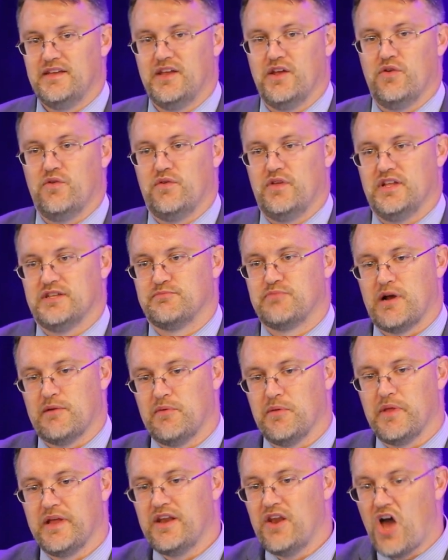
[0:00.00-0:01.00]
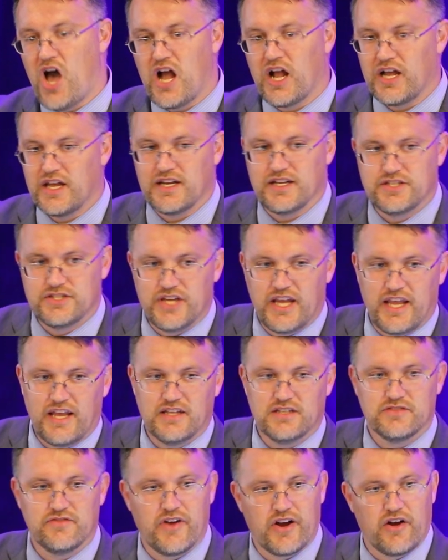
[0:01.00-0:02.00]
It's probably not going to
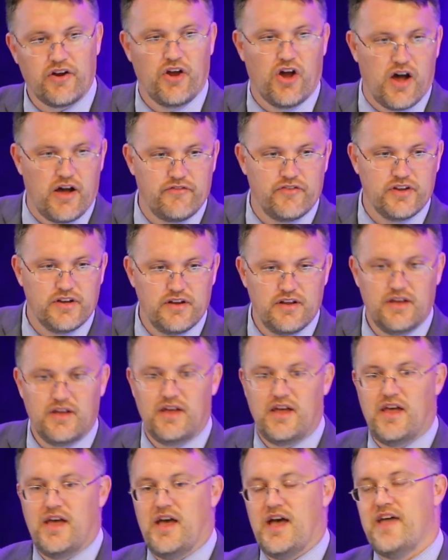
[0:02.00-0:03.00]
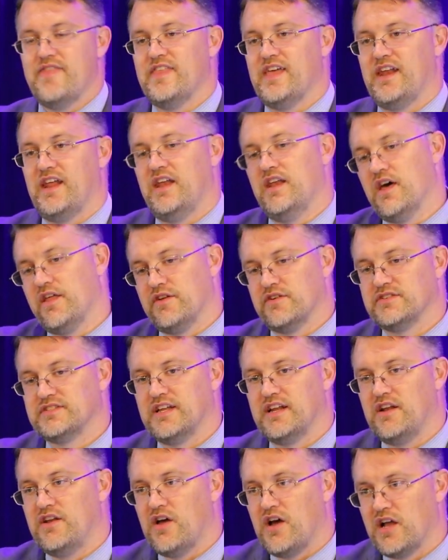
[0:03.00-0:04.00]
change very often. And then another
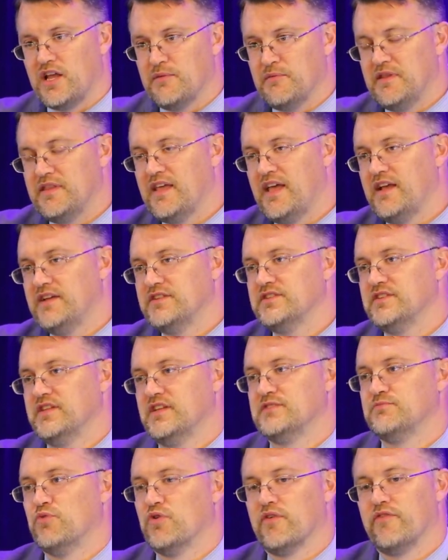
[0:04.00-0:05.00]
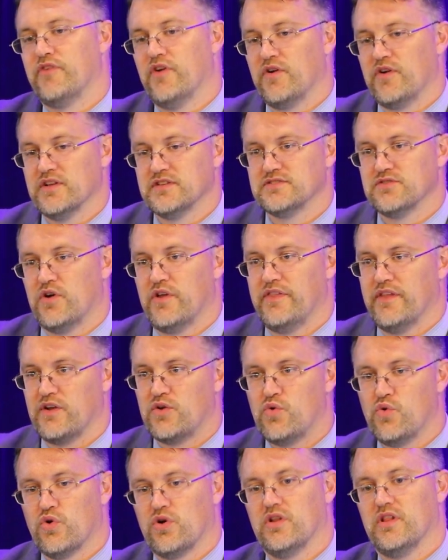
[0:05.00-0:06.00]
set of documentation that's more focused on the
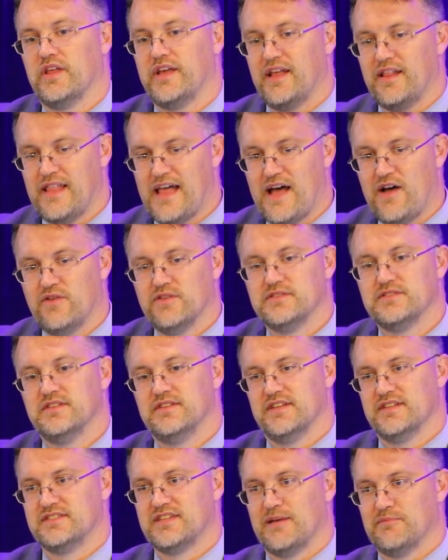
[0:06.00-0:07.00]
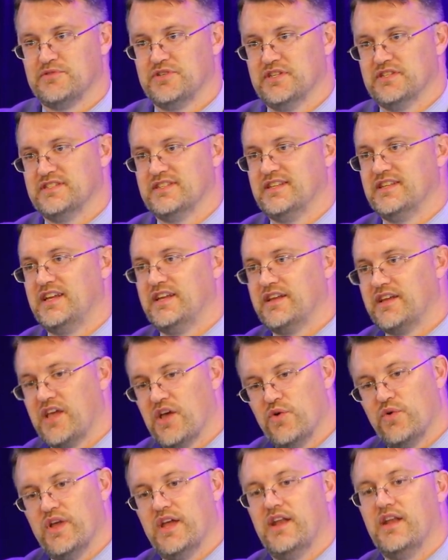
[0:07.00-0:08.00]
quarterly allowance and the assumptions that need to
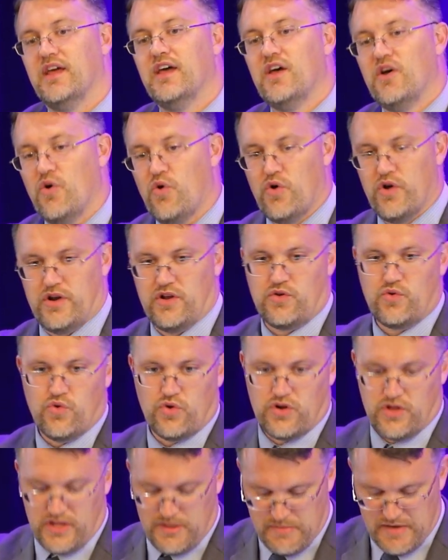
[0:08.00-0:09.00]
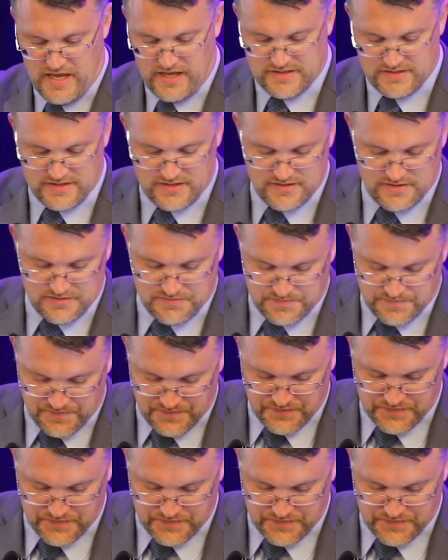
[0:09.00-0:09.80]
go in on a quarterly basis.